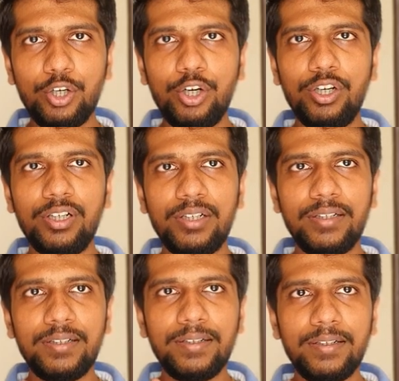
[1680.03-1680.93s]
or
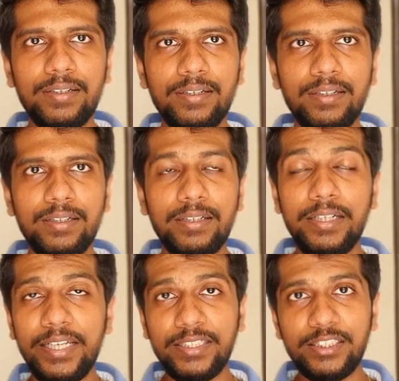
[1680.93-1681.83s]

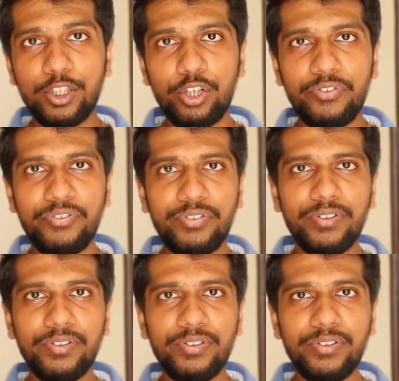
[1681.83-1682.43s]
danger of